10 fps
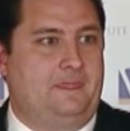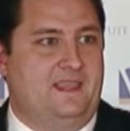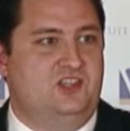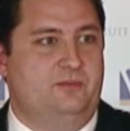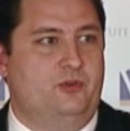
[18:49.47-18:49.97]

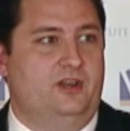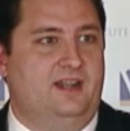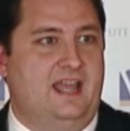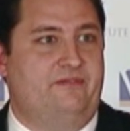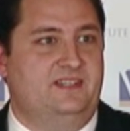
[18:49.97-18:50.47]
And she put in an
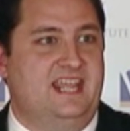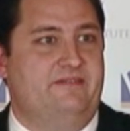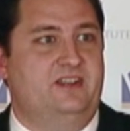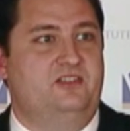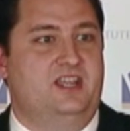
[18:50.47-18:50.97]

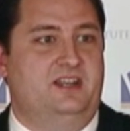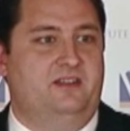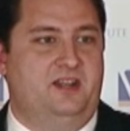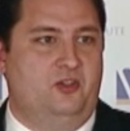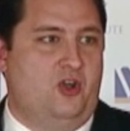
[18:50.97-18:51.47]
affidavit in
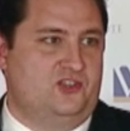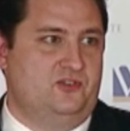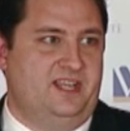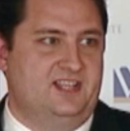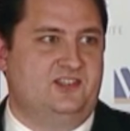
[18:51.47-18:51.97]
a
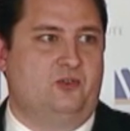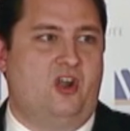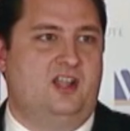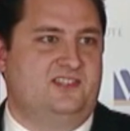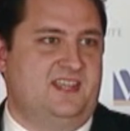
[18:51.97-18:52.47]
lawsuit against
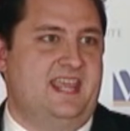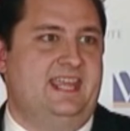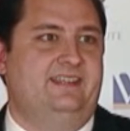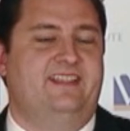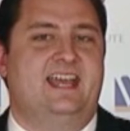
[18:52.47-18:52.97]
Iran
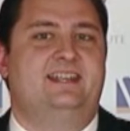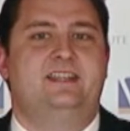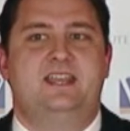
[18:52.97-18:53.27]
saying that,